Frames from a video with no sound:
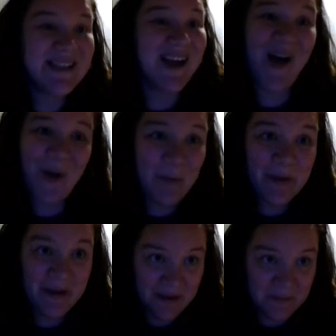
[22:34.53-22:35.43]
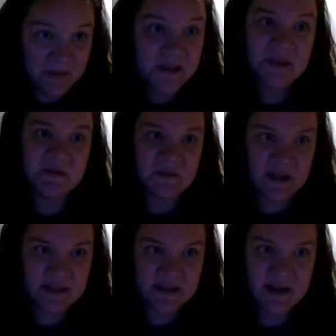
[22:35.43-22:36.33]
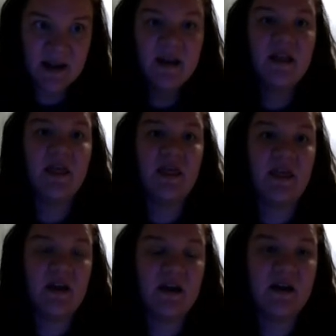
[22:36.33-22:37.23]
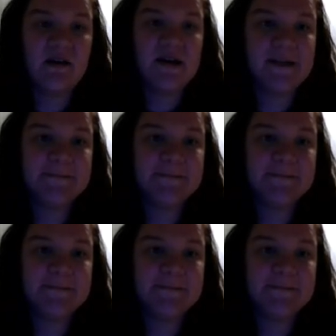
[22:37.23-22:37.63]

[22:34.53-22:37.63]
help him defeat the